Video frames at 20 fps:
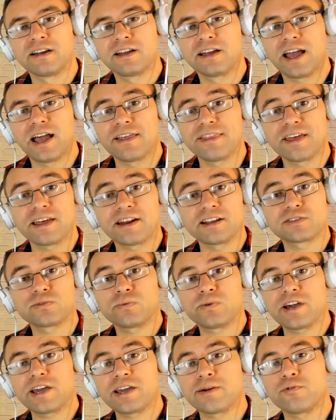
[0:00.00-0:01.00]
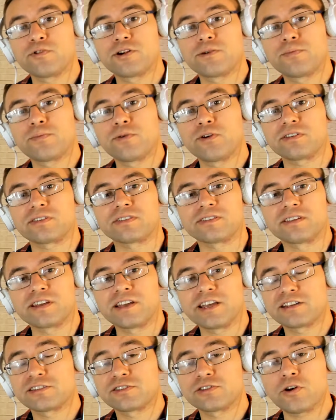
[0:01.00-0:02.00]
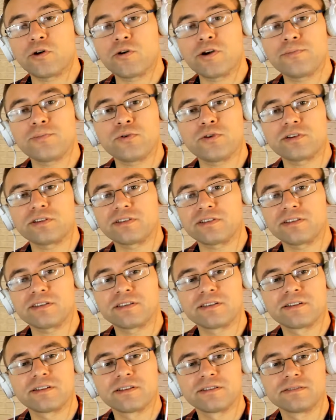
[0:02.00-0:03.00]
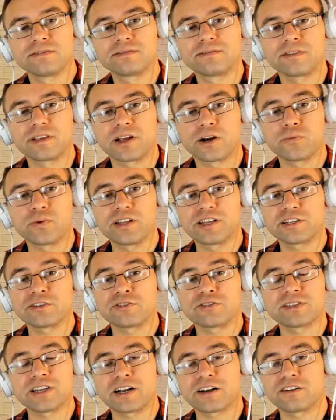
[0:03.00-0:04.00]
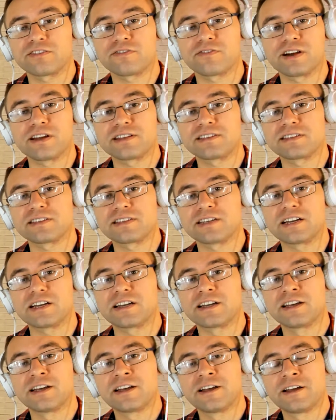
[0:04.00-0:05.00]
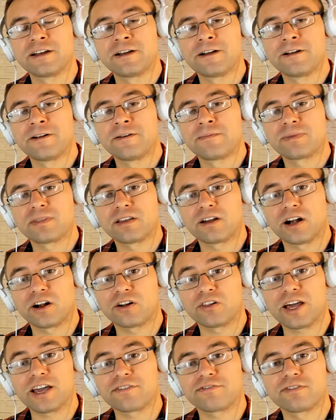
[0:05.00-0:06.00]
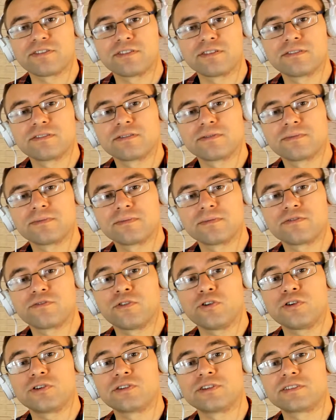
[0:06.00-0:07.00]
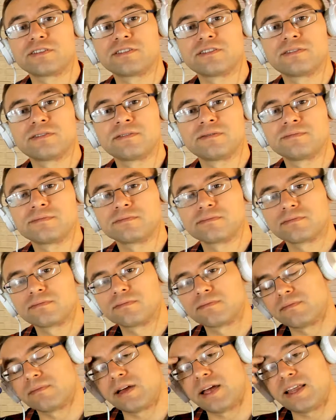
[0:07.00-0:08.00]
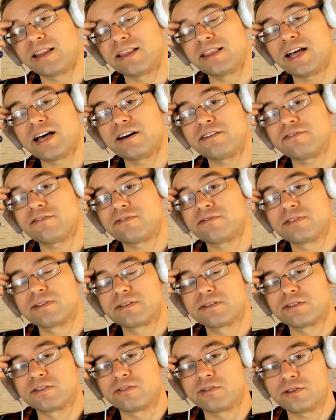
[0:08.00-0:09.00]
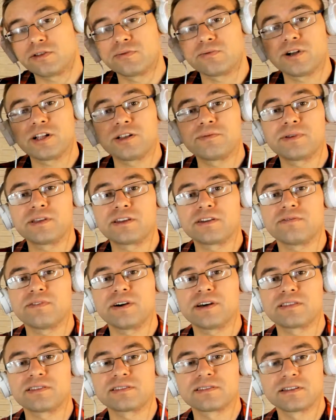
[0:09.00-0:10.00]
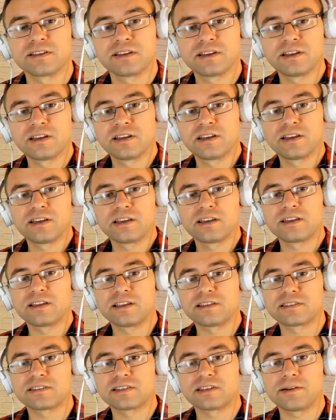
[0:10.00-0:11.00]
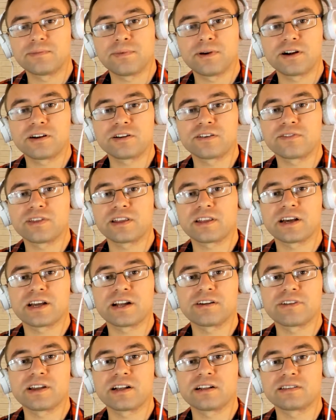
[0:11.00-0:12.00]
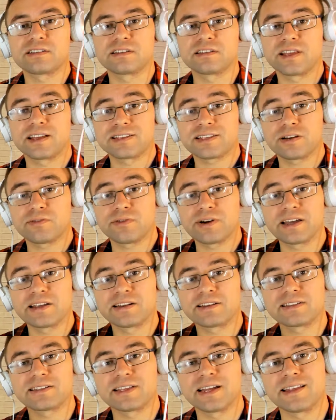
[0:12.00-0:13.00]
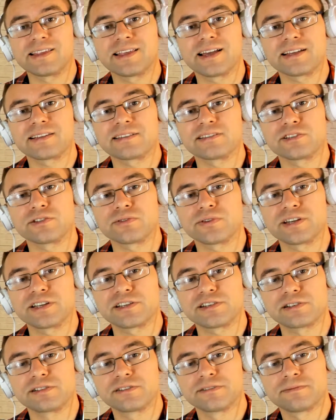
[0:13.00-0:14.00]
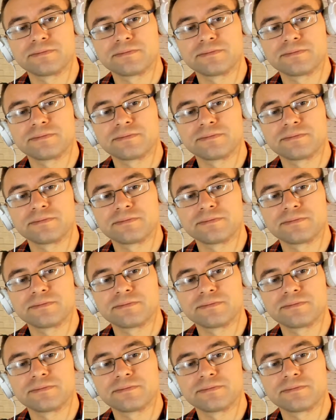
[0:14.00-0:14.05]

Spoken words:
And that is way more important. It is so important, they're willing to sacrifice our life for it. And love, or the well-being of others, is part of that higher reality. That's how I understand that situation.